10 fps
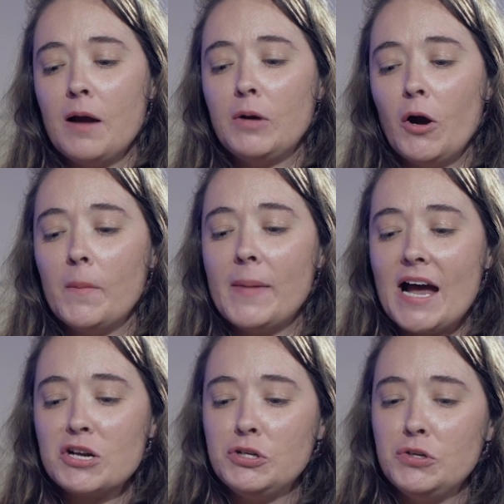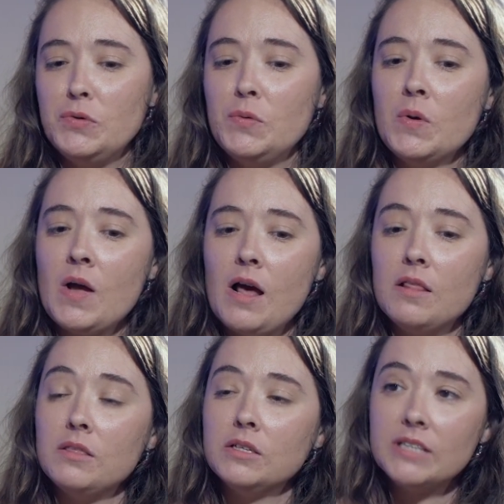I'm going back to
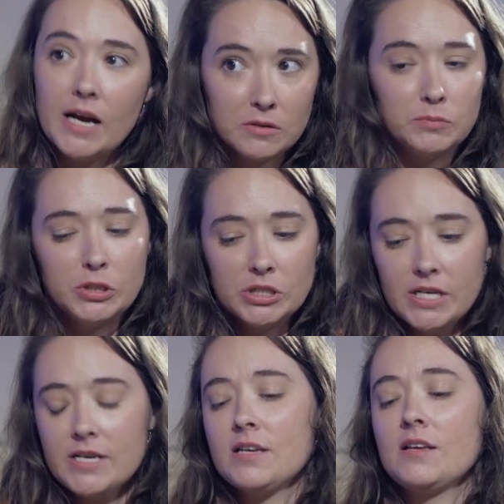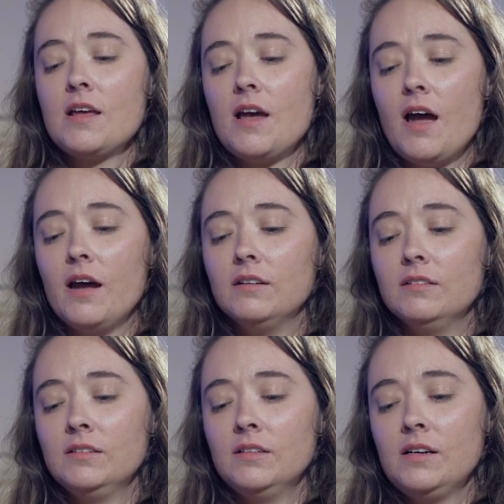The Sound of Music
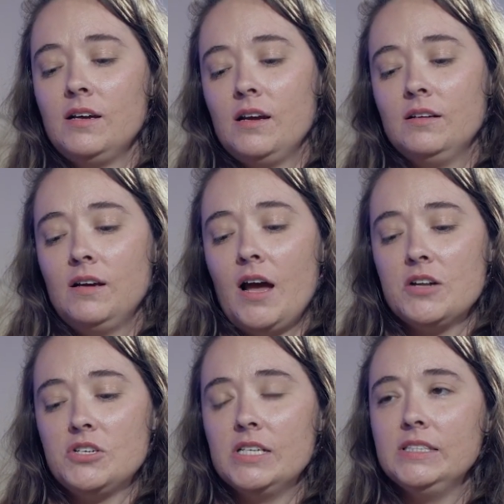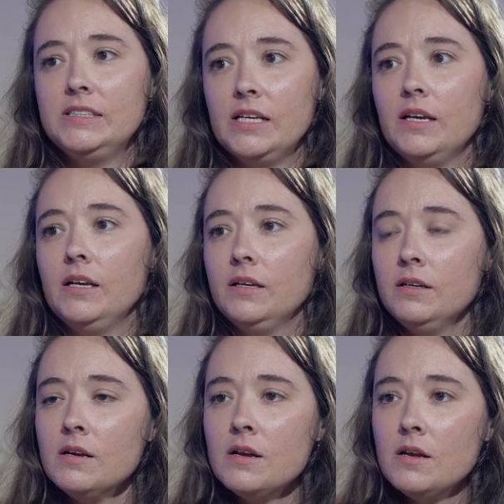and actually
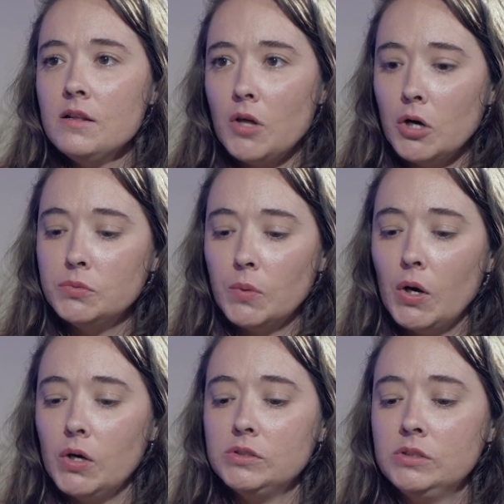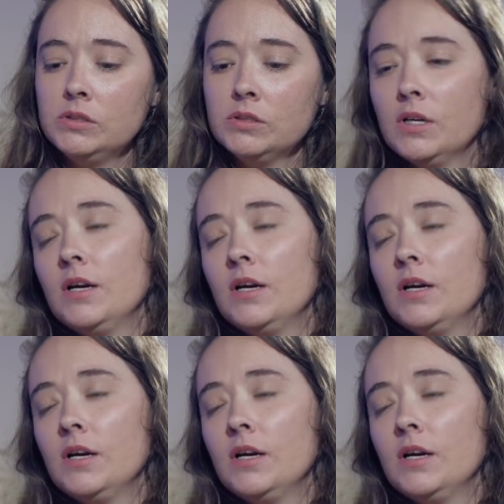singing those words.